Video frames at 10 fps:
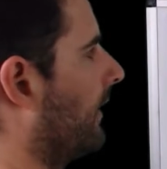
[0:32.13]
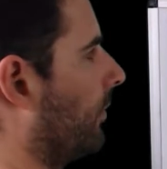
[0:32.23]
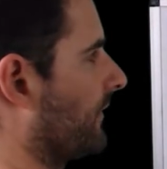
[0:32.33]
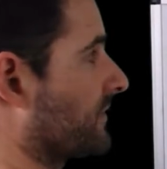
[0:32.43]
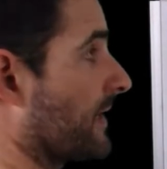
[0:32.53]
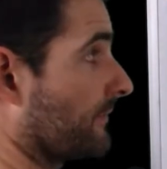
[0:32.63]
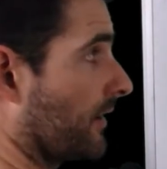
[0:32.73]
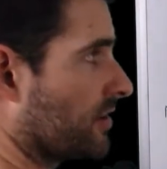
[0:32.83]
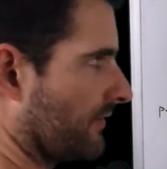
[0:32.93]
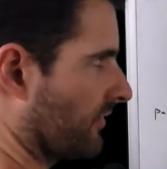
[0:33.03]
We have to specify
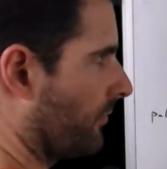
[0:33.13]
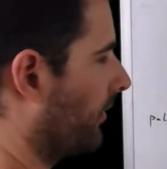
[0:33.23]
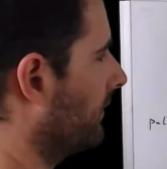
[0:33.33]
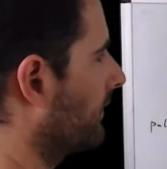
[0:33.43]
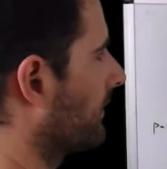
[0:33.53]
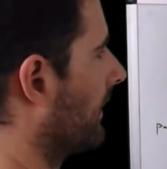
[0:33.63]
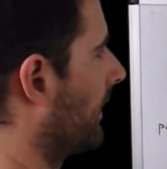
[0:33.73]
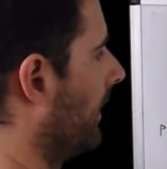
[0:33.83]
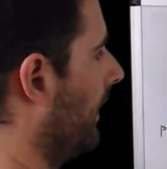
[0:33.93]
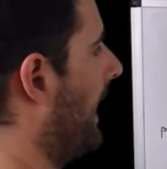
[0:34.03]
Chebyshev points,
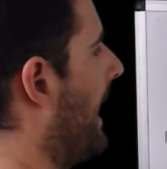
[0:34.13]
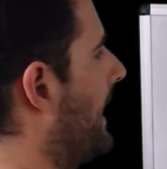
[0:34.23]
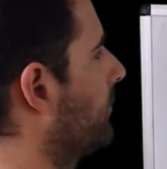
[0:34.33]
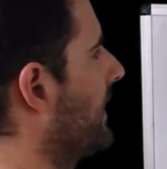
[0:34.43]
and